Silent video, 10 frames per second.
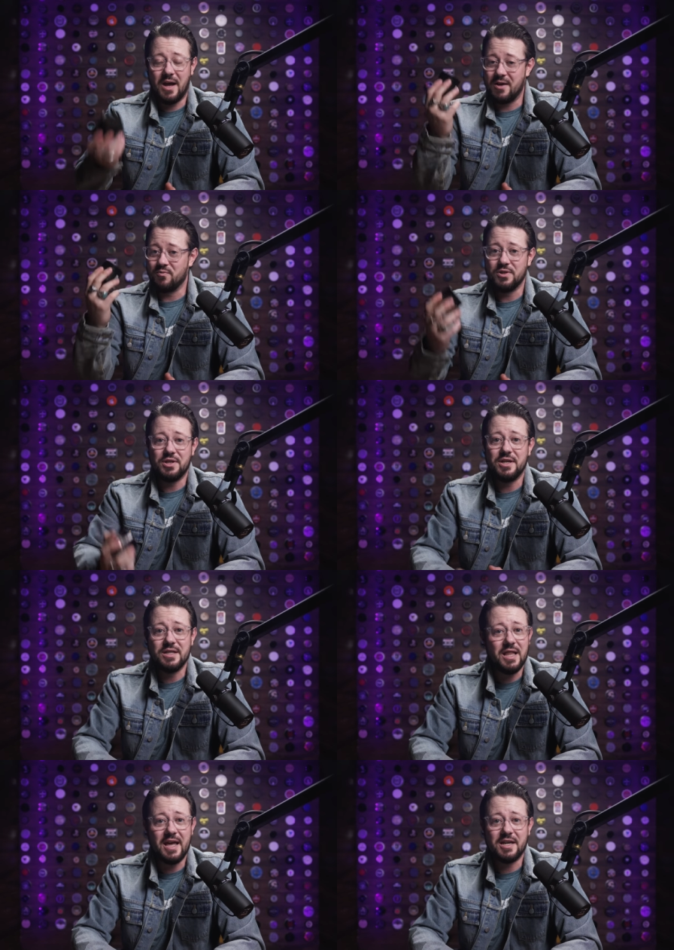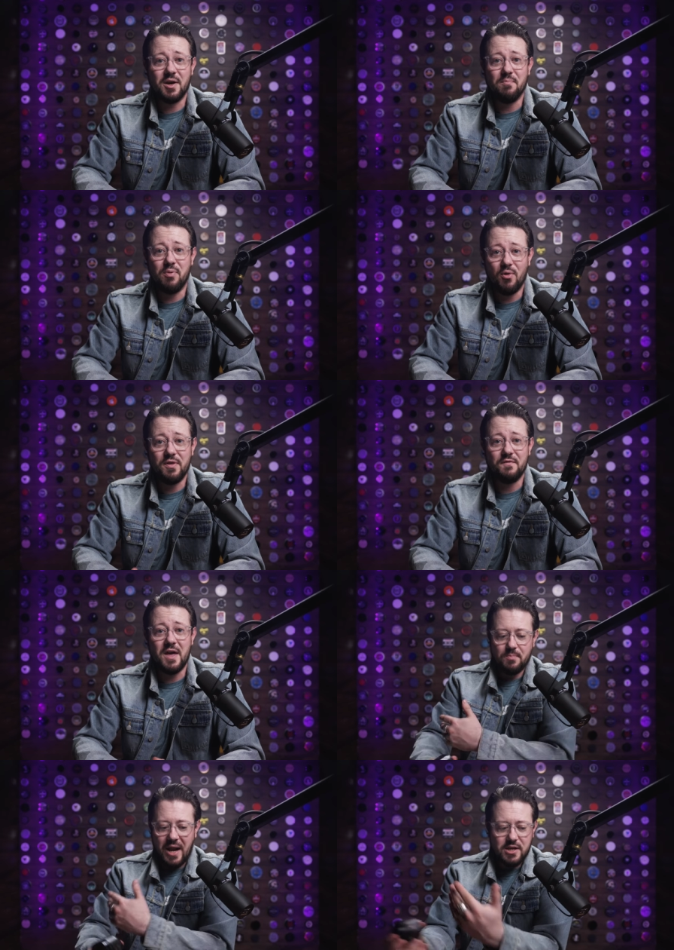I really like both of
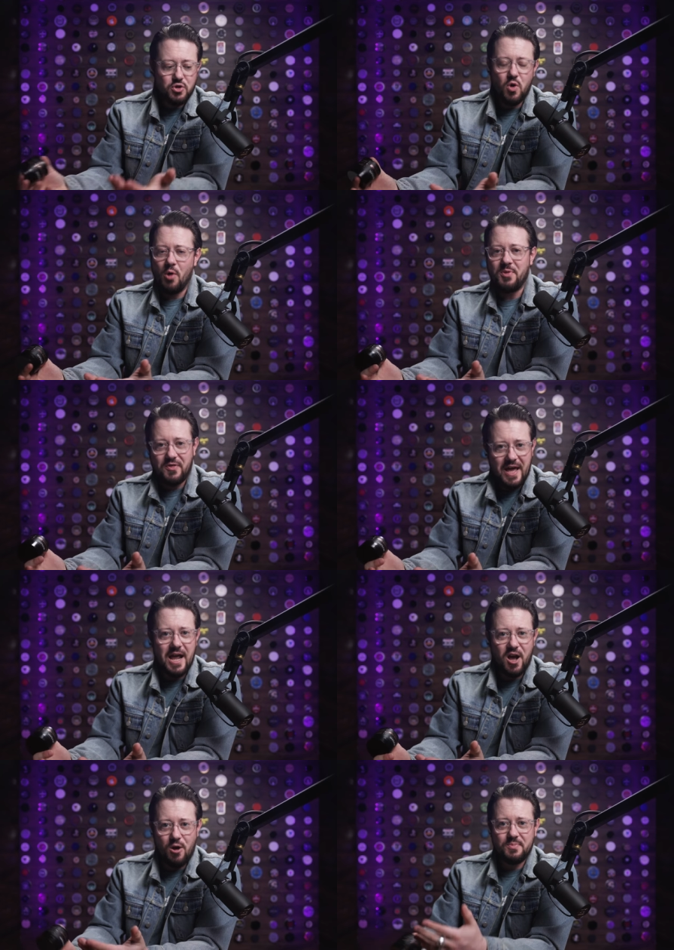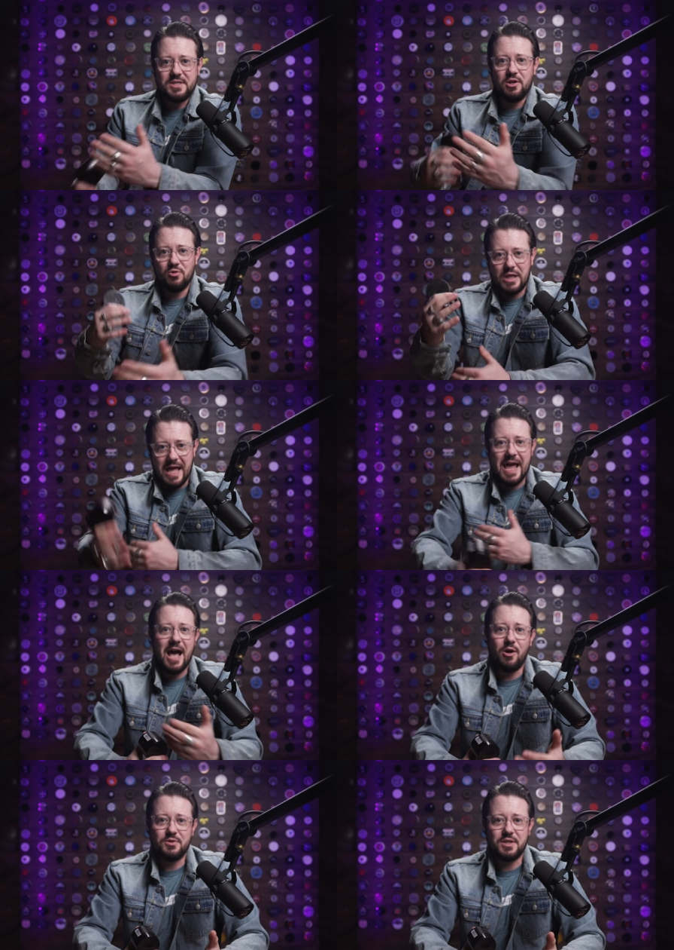them. But I do hope that that helps, you know, lay
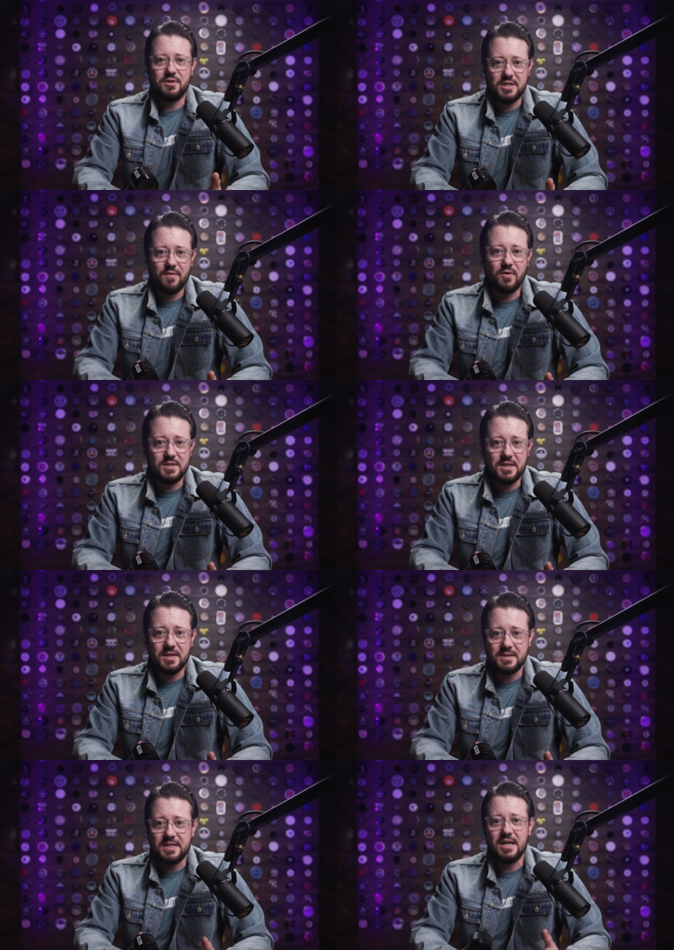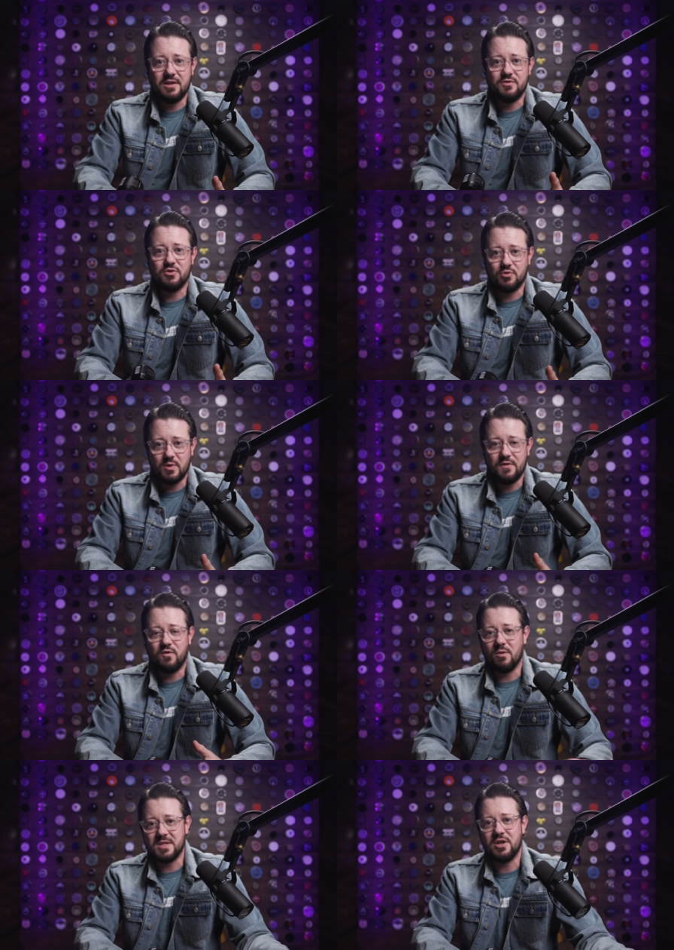out the differences in the
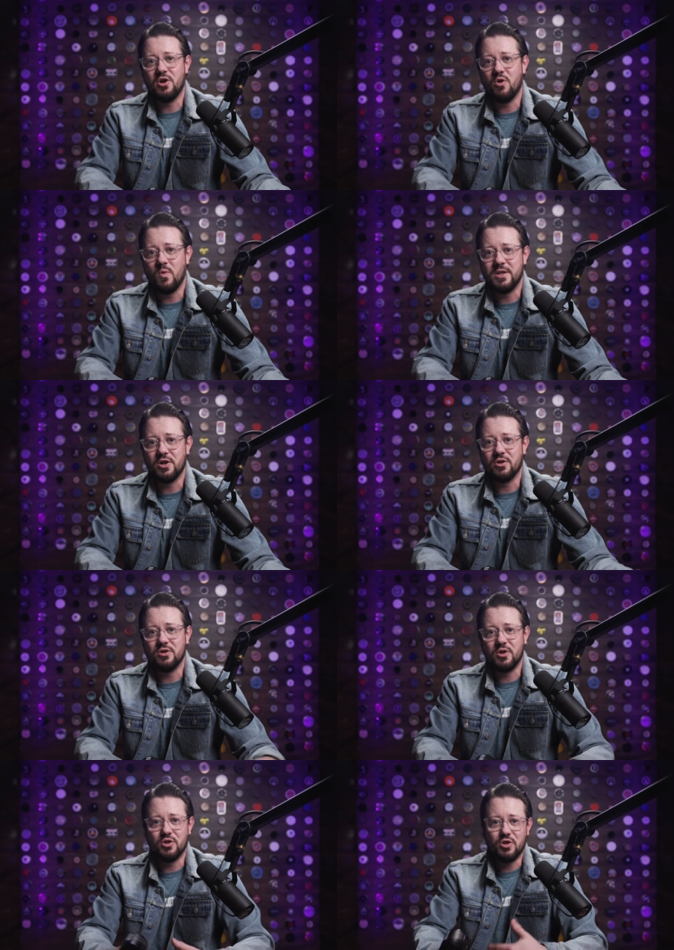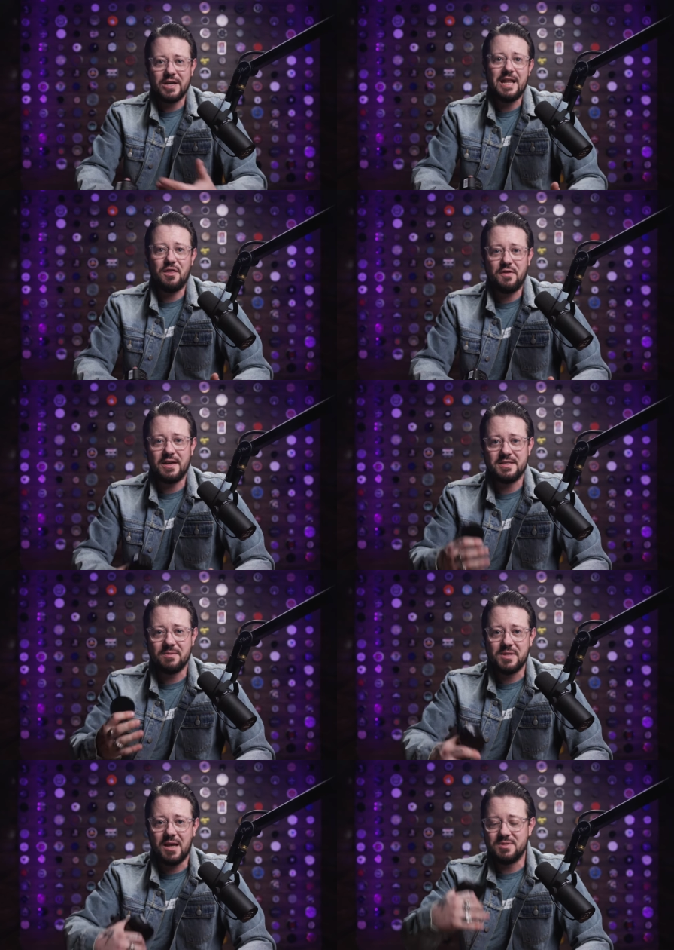reforms. I know when you're you're looking at things,
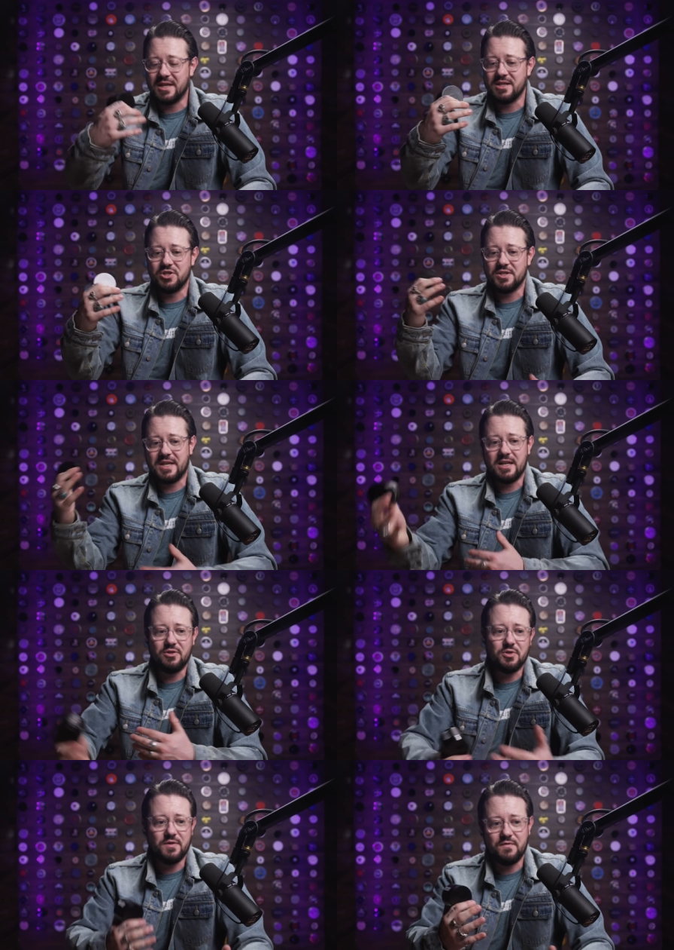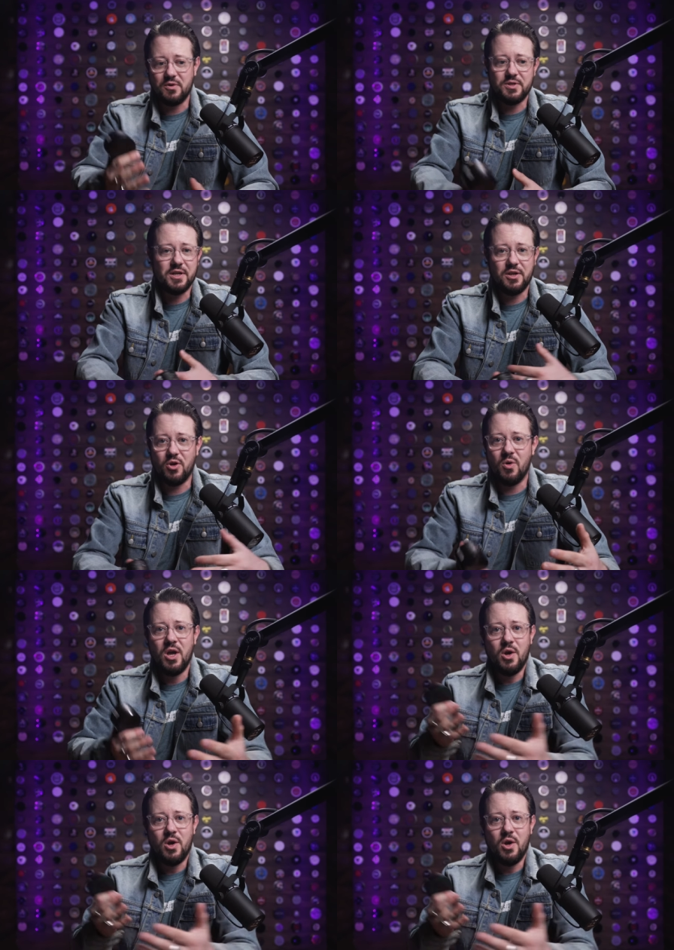sometimes it can just get a little confusing, you know,